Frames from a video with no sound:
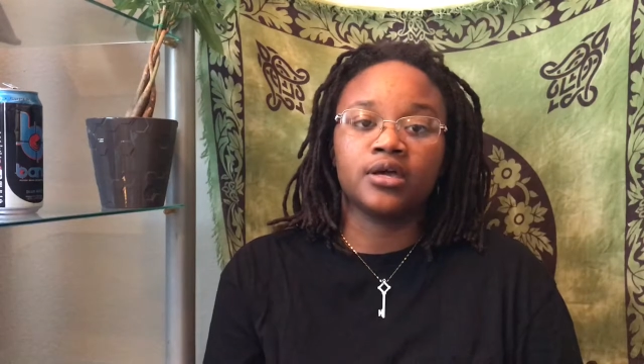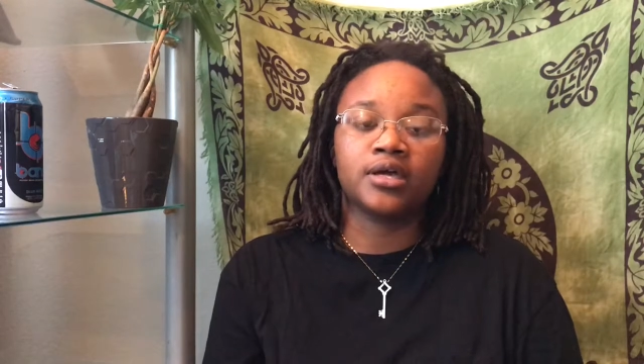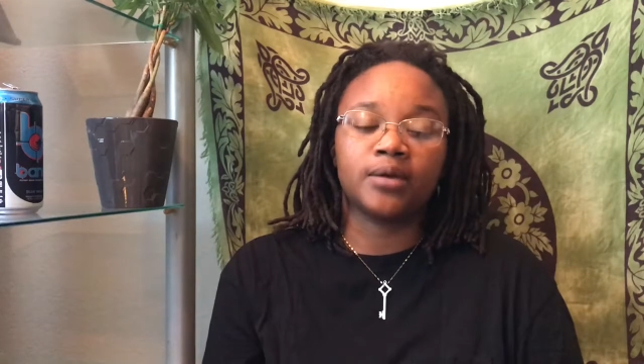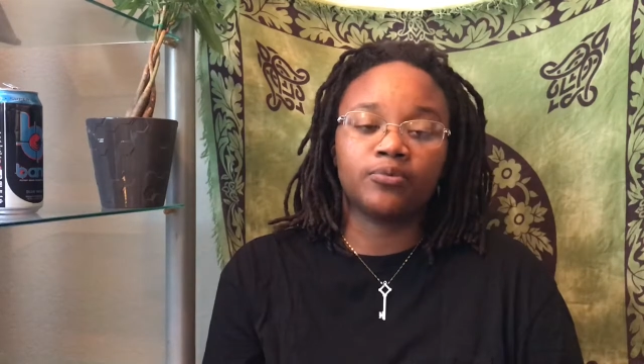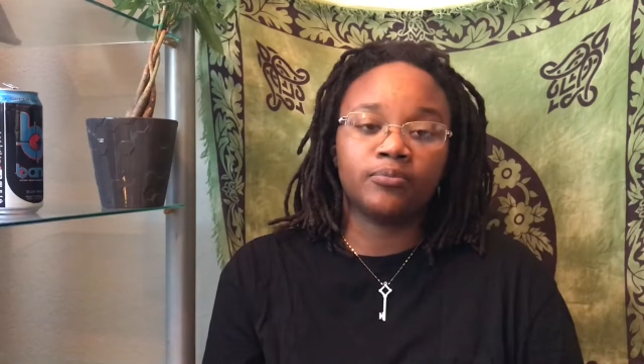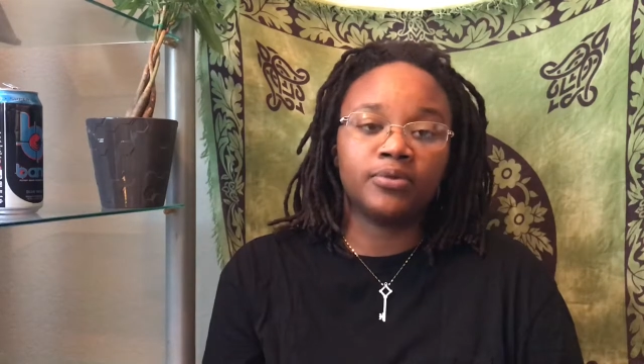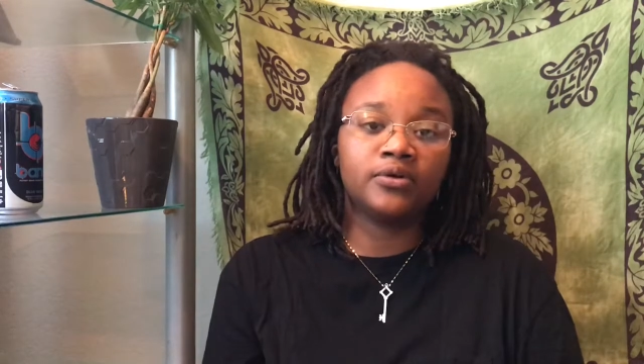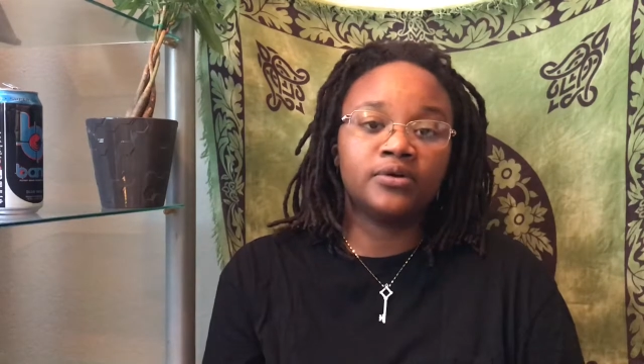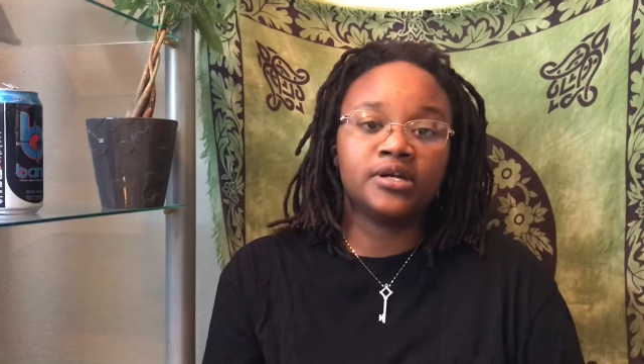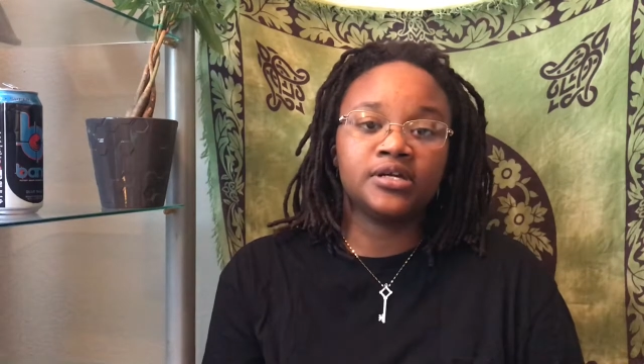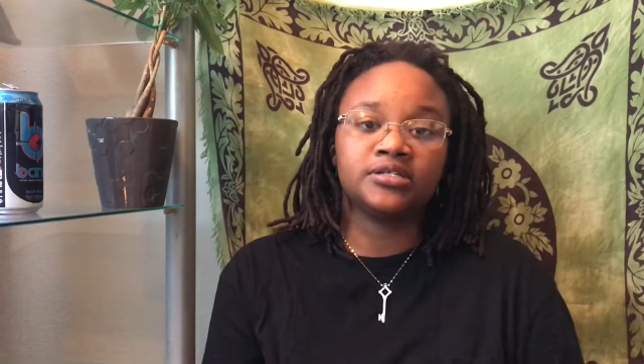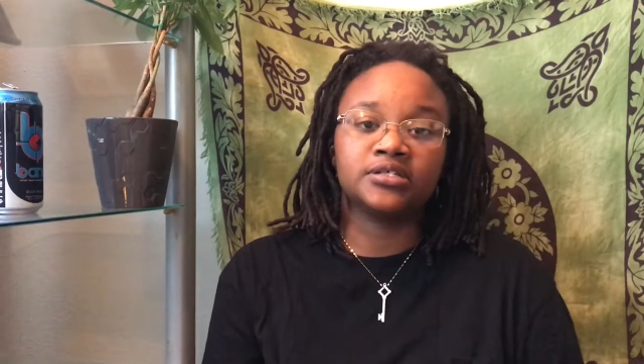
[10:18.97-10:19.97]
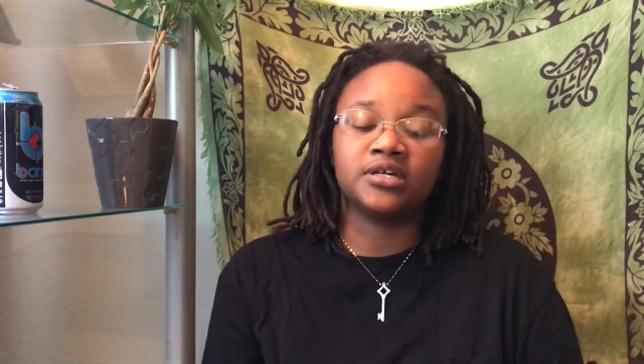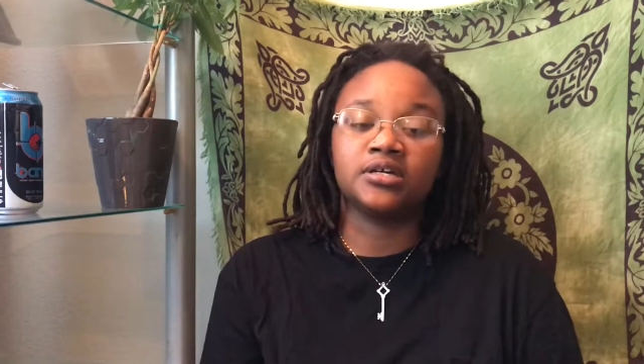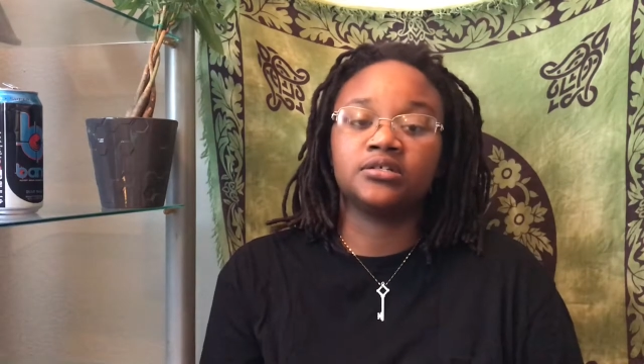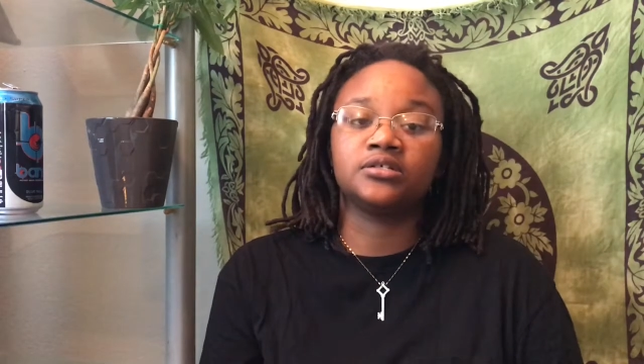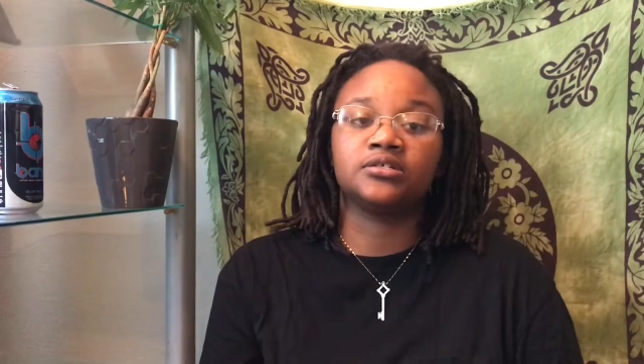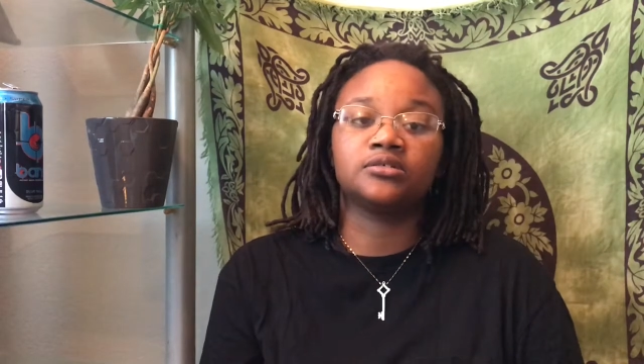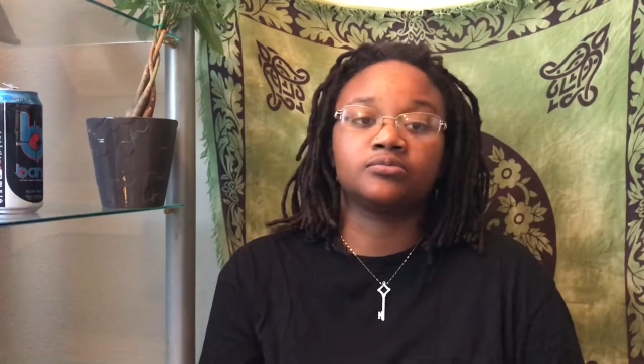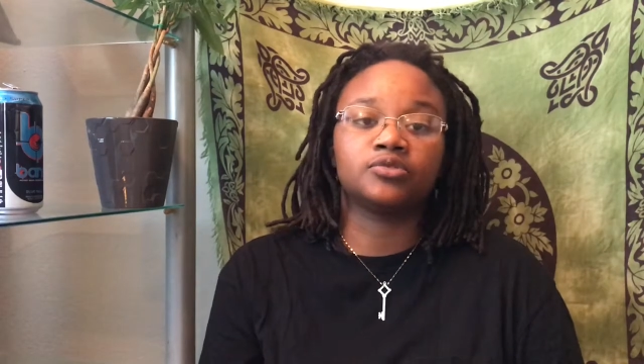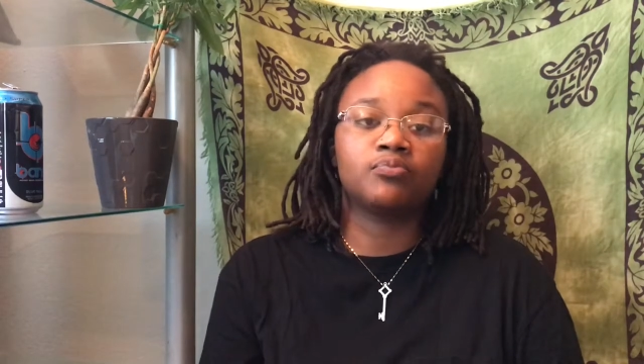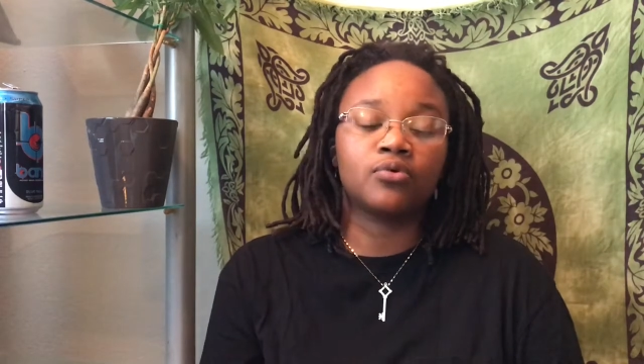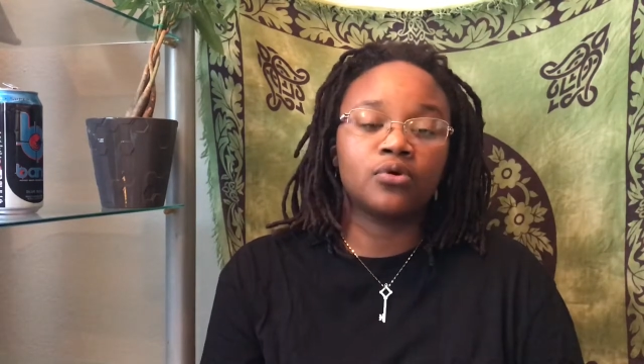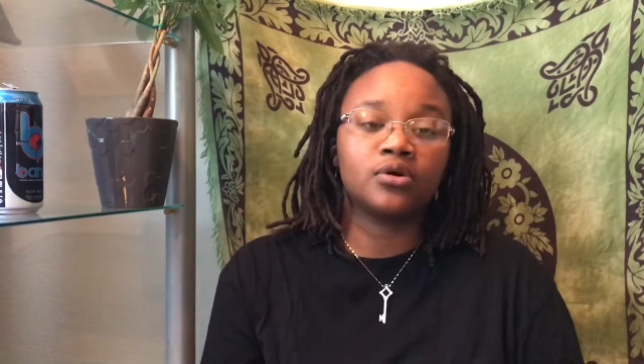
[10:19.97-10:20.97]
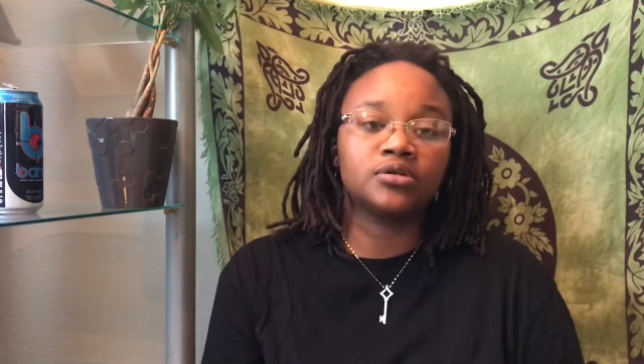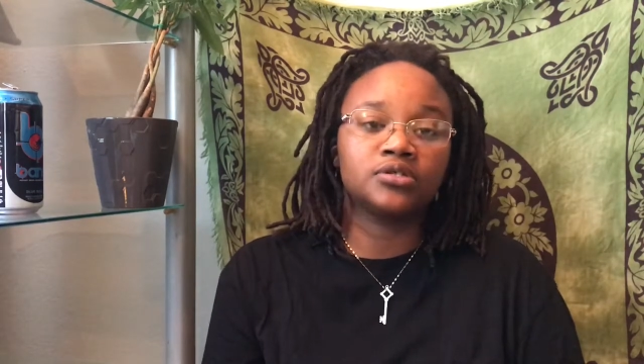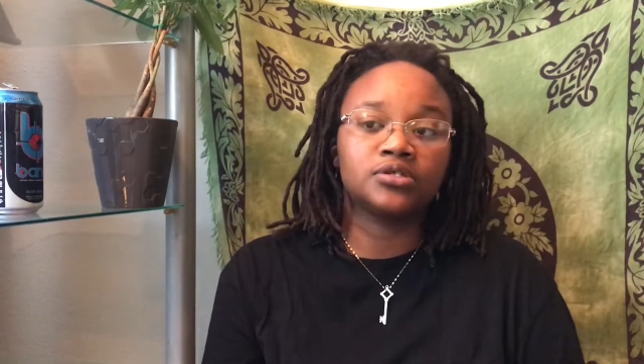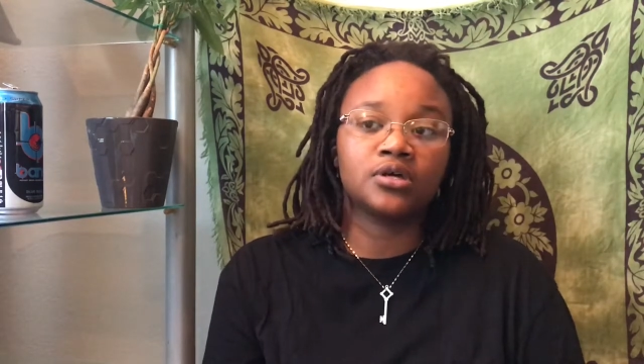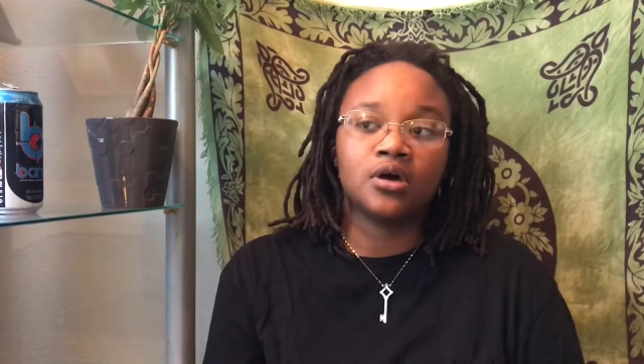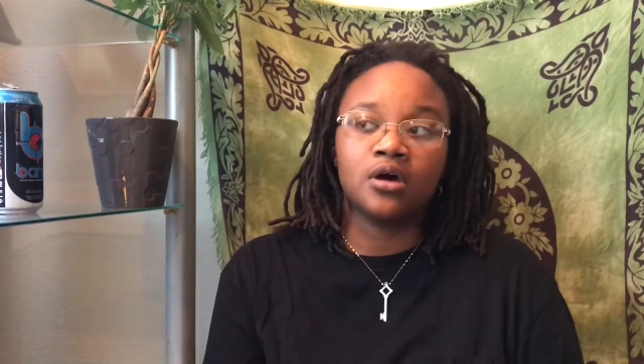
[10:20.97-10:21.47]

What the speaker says: capabilities. Get into some sports.